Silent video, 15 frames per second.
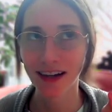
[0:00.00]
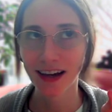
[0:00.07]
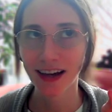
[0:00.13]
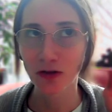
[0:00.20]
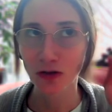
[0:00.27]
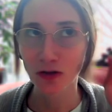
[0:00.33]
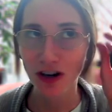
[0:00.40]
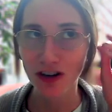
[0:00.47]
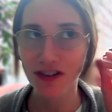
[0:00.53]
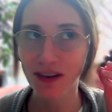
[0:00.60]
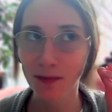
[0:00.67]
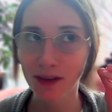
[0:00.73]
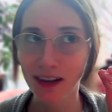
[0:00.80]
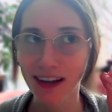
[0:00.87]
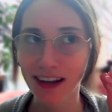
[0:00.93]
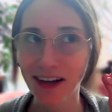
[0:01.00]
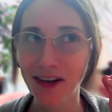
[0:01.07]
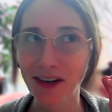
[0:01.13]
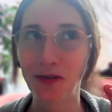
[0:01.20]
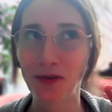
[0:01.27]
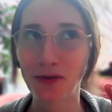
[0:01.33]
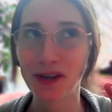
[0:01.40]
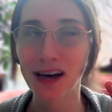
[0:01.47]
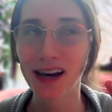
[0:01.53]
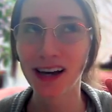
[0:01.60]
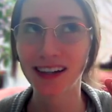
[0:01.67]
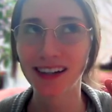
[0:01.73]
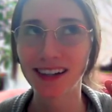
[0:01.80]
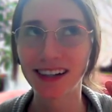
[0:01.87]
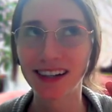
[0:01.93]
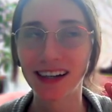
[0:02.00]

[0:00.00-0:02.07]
it triggers something in you that